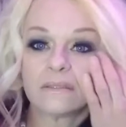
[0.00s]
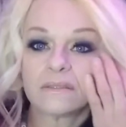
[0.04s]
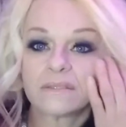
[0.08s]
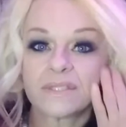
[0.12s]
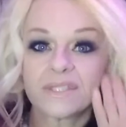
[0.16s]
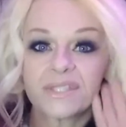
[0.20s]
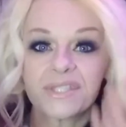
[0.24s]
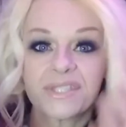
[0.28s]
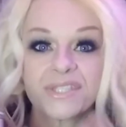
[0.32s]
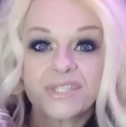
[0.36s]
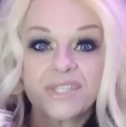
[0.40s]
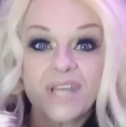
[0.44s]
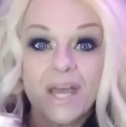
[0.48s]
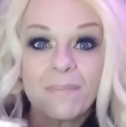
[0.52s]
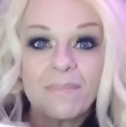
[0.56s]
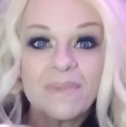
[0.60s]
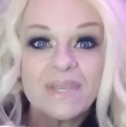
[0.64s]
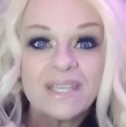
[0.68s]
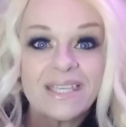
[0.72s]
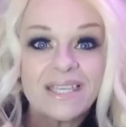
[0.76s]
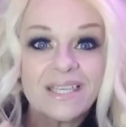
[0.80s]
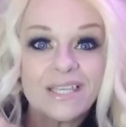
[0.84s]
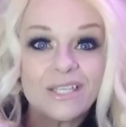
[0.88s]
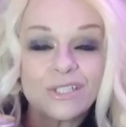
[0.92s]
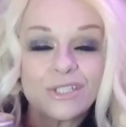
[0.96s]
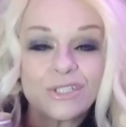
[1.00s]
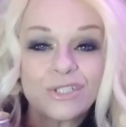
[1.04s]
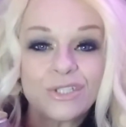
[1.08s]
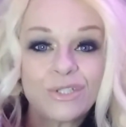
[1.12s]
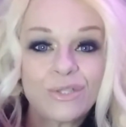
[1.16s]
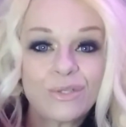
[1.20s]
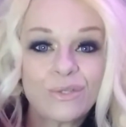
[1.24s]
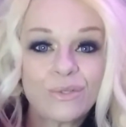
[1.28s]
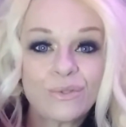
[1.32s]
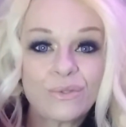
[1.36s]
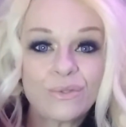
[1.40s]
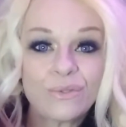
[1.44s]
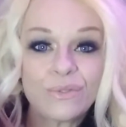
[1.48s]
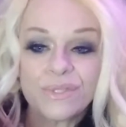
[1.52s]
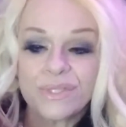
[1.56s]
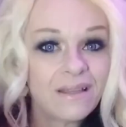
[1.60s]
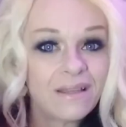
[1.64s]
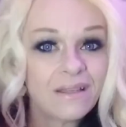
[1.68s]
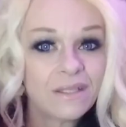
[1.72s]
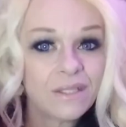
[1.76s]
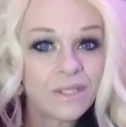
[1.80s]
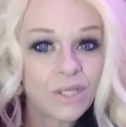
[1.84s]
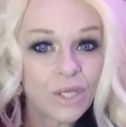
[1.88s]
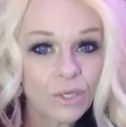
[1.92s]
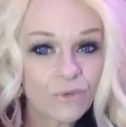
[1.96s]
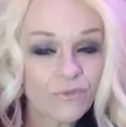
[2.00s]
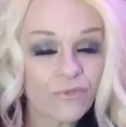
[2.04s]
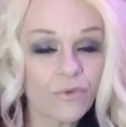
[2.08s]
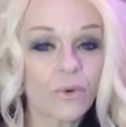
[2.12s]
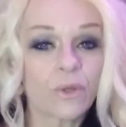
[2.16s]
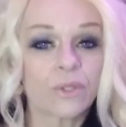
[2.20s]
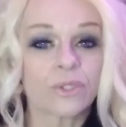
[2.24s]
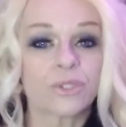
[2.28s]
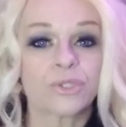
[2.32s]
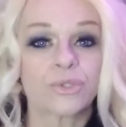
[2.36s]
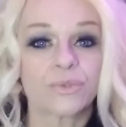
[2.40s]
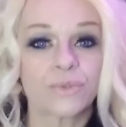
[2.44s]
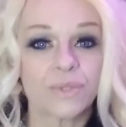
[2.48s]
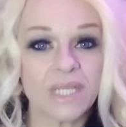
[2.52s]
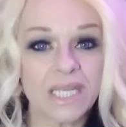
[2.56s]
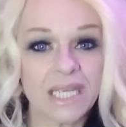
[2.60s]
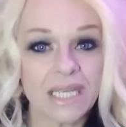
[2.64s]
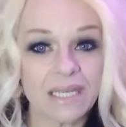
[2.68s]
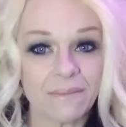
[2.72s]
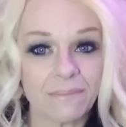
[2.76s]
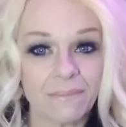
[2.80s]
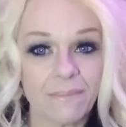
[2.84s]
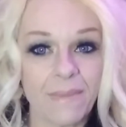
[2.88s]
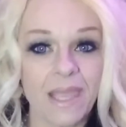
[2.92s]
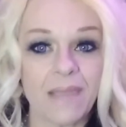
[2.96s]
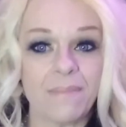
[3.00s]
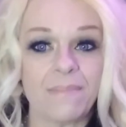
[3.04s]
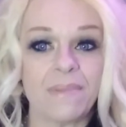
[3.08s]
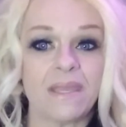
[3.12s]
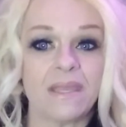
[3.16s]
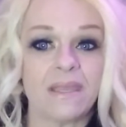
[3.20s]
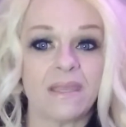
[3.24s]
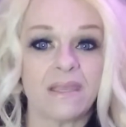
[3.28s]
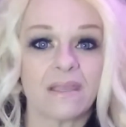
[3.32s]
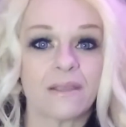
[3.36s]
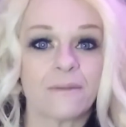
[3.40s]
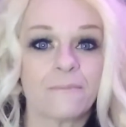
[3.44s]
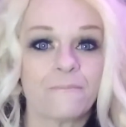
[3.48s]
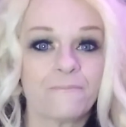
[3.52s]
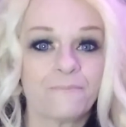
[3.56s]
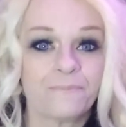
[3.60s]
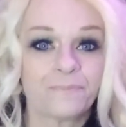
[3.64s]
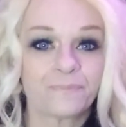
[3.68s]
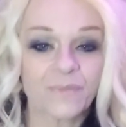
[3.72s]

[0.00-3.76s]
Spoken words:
stomach issues, you know, for a treat, maybe.